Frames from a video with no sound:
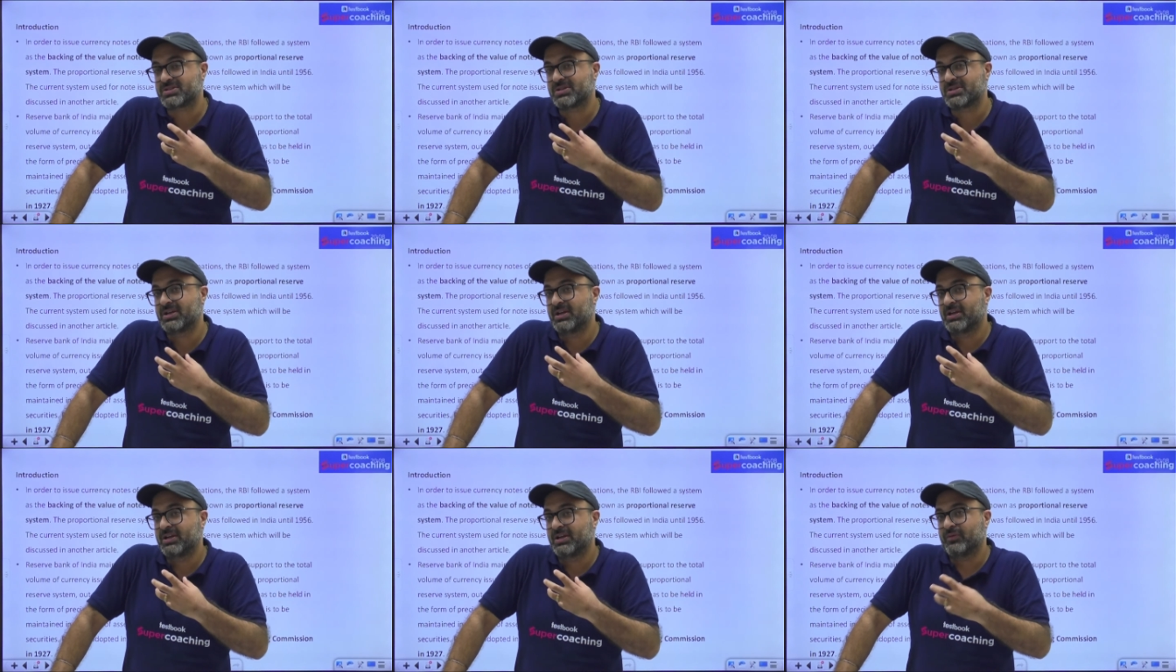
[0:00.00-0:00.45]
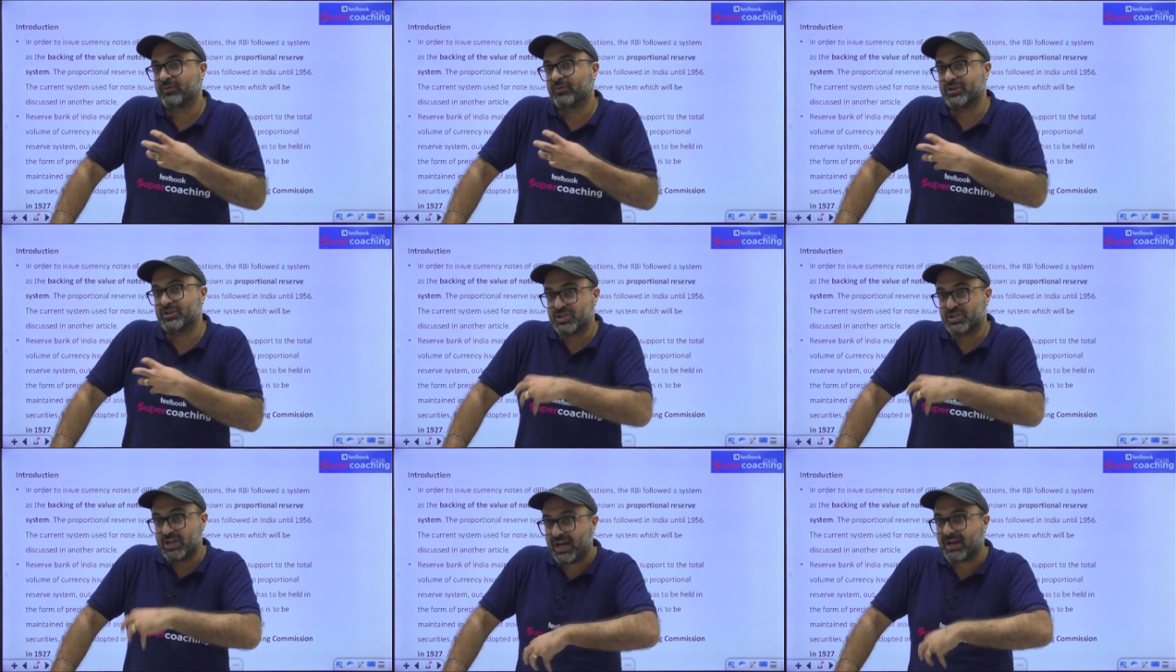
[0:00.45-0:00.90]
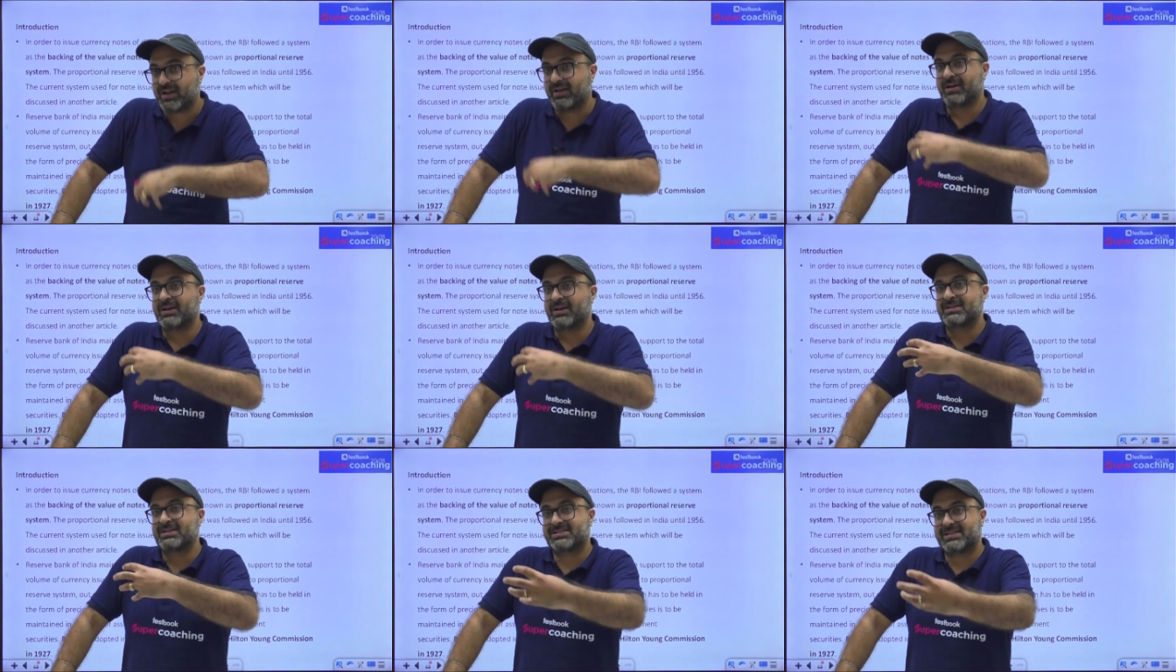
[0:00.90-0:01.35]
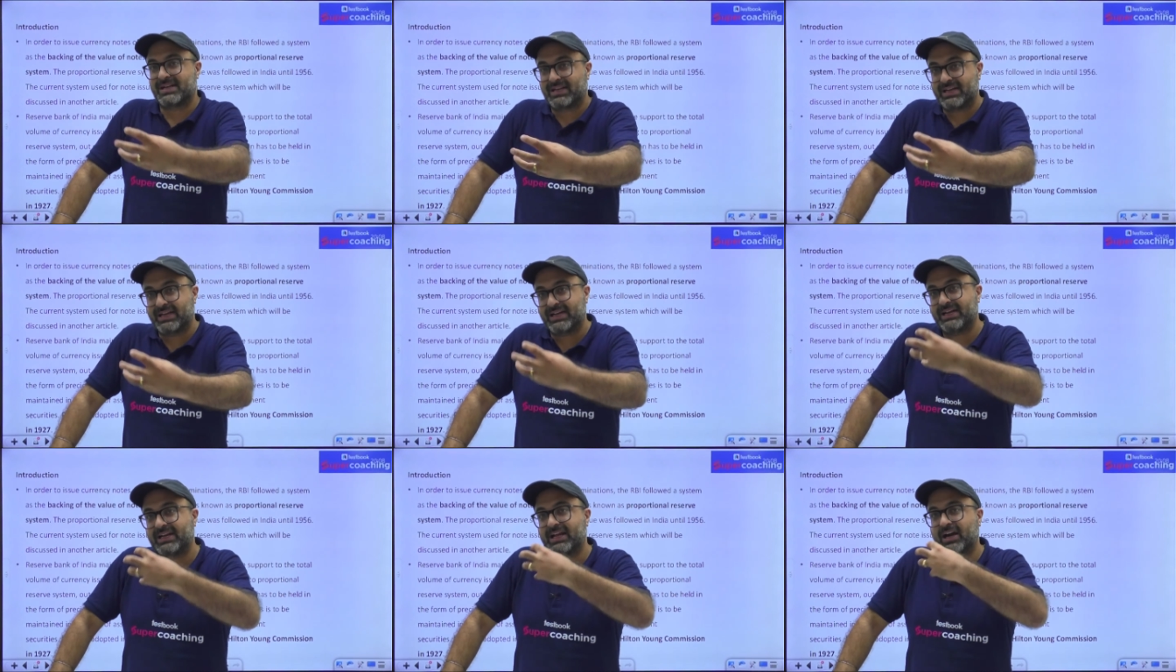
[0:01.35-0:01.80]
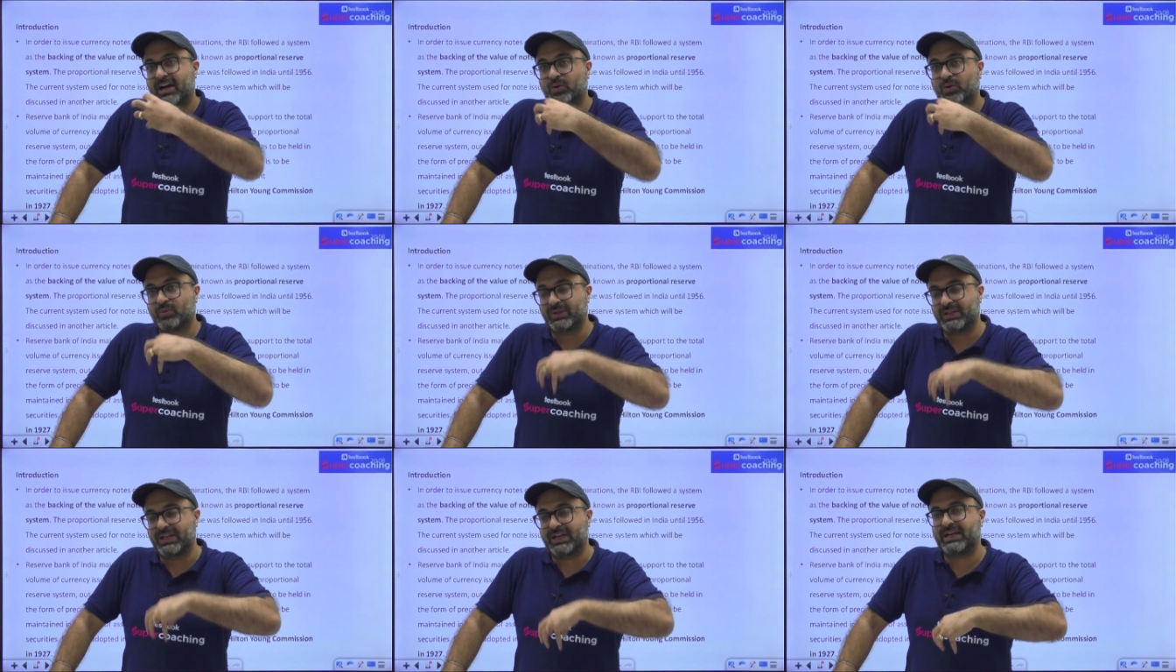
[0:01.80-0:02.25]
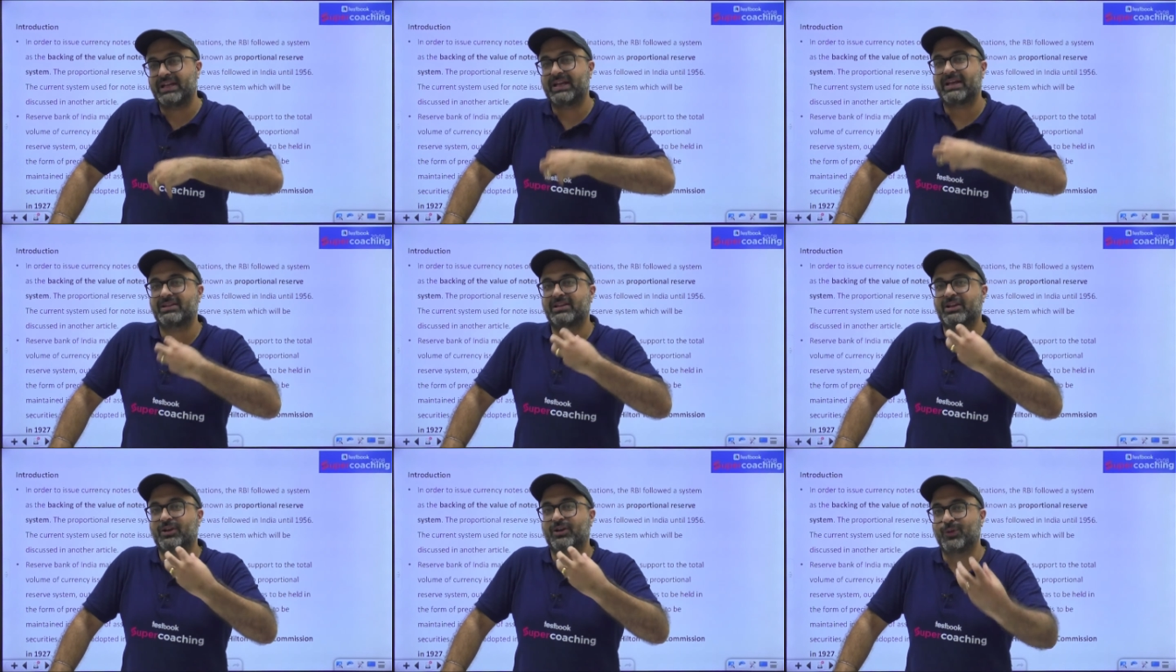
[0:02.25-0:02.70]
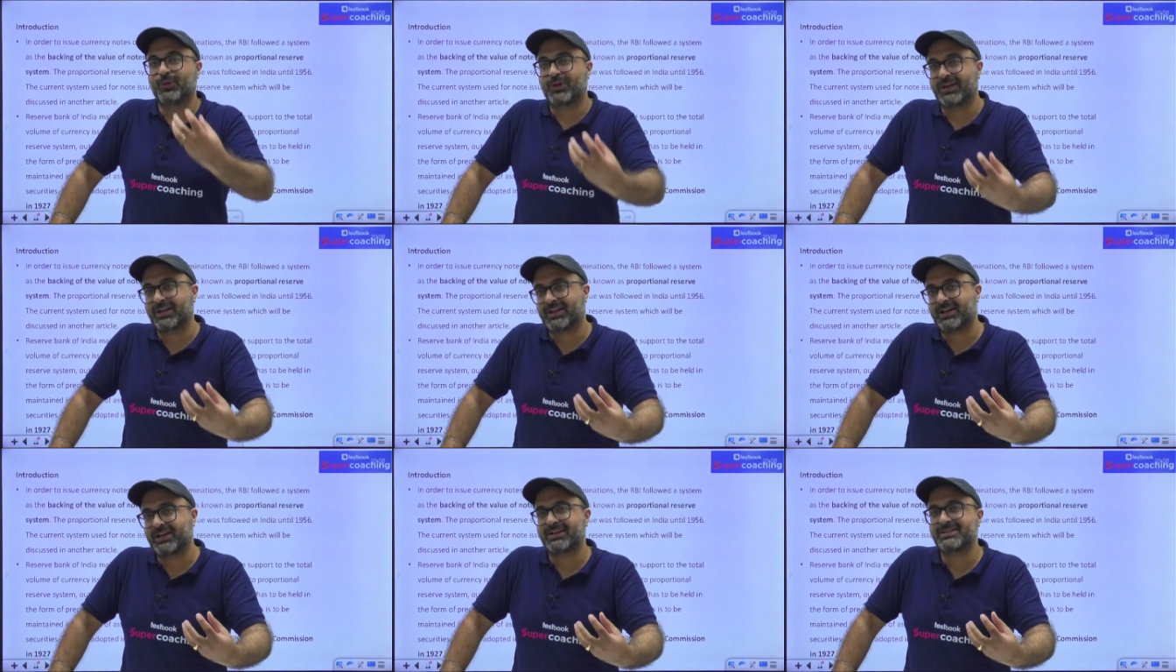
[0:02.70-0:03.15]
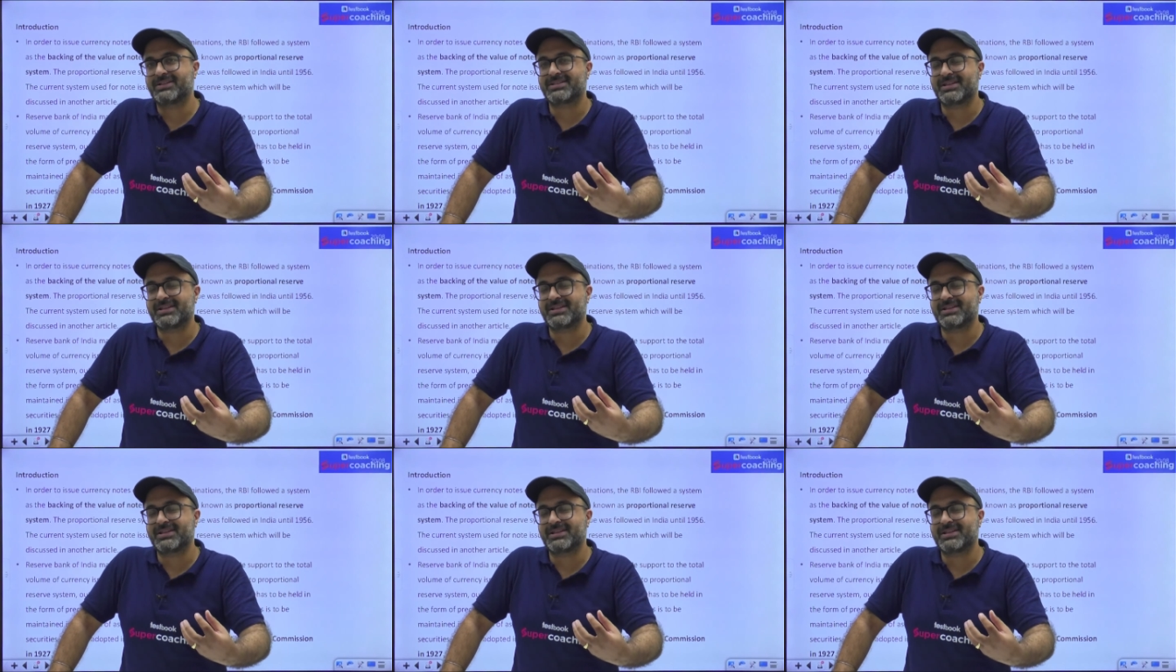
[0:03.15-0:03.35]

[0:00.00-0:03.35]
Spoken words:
which are settling down with India in the local currency,